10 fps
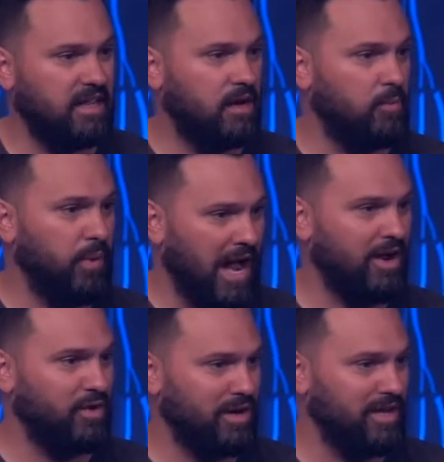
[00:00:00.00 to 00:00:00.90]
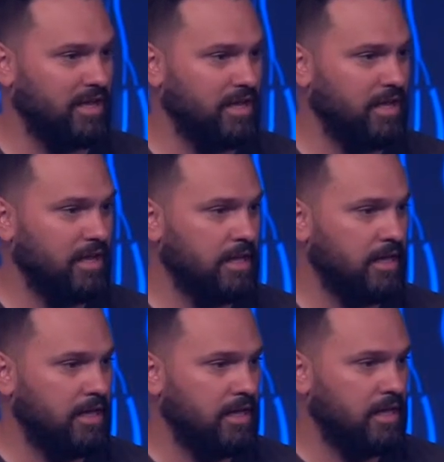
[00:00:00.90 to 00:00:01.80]
there pondering.
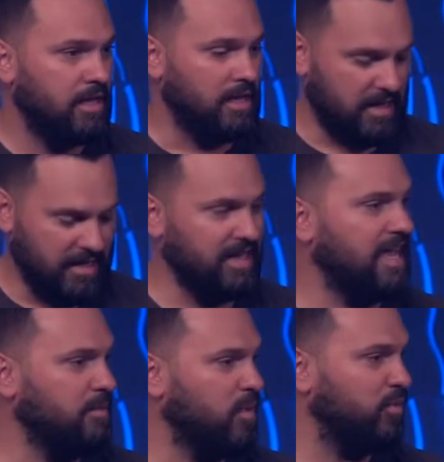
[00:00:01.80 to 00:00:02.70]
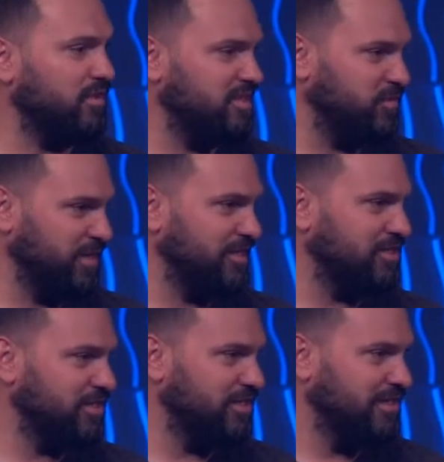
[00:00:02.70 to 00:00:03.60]
And then he came up with a
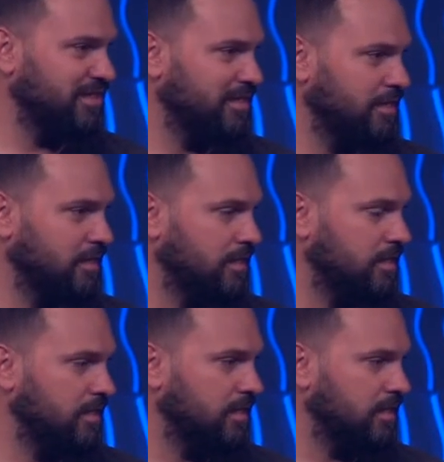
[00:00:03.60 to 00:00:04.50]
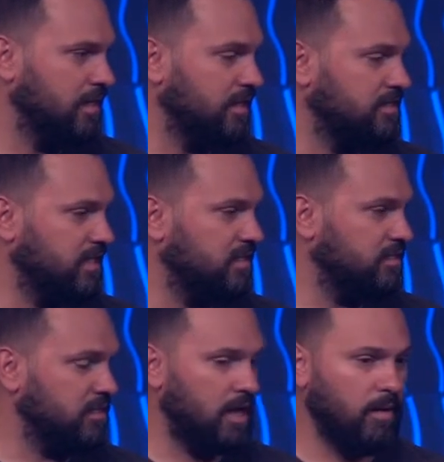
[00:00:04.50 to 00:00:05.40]
speech. And he
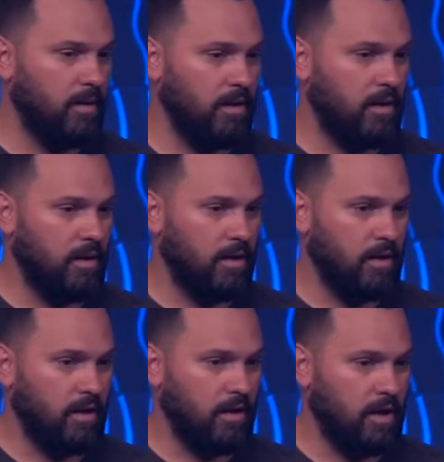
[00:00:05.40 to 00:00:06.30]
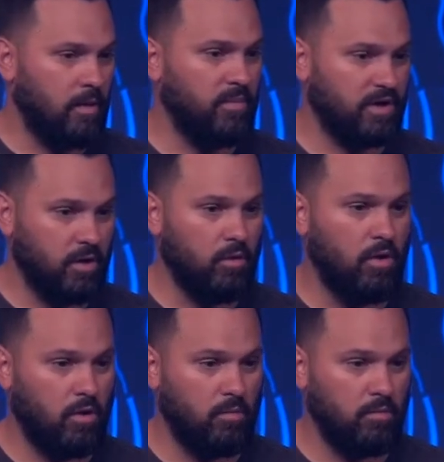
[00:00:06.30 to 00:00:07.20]
says, I'm going to go
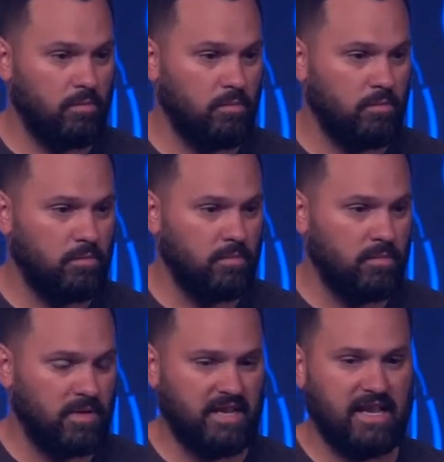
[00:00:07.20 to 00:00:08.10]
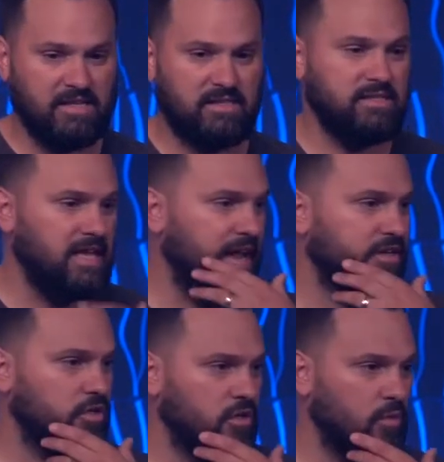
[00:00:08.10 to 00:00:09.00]
home. And he has this
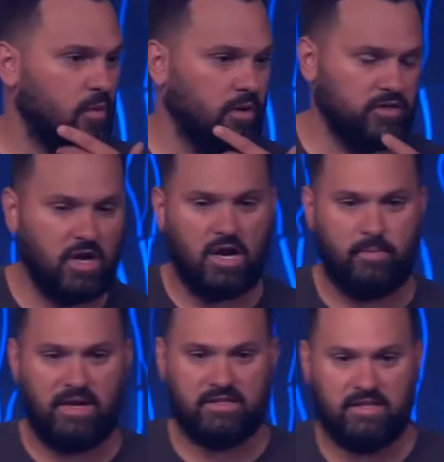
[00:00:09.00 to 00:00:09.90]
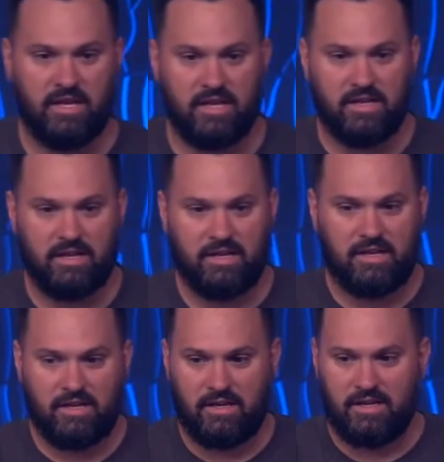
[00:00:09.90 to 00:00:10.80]
attitude that we want to talk about today.
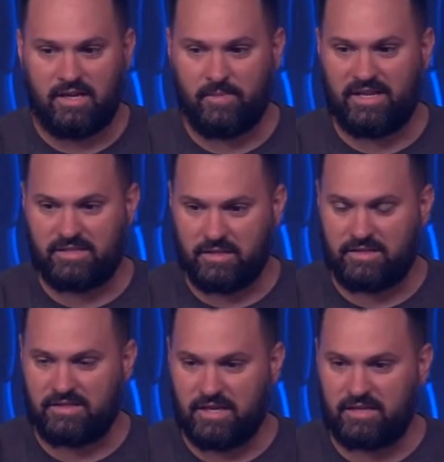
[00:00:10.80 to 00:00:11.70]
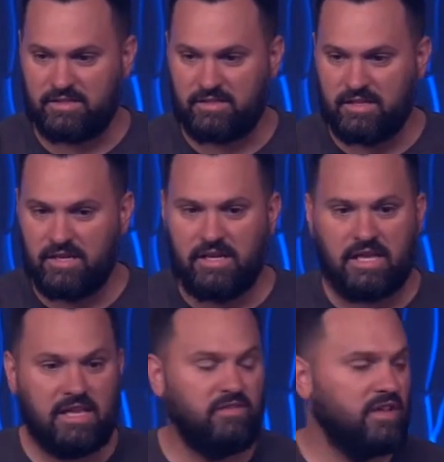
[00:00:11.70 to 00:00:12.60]
He basically says,
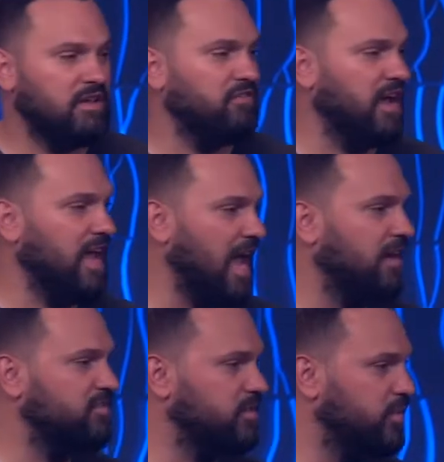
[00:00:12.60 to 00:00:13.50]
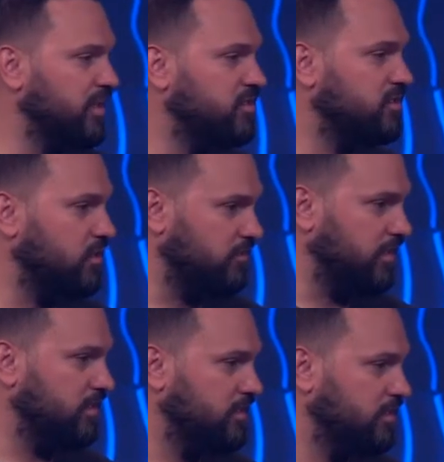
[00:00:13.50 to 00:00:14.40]
even if I have to be a
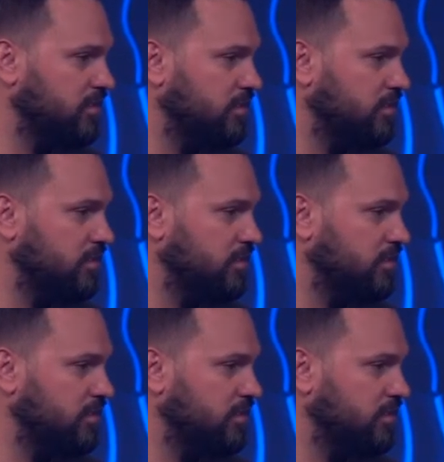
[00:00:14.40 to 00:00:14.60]
servant,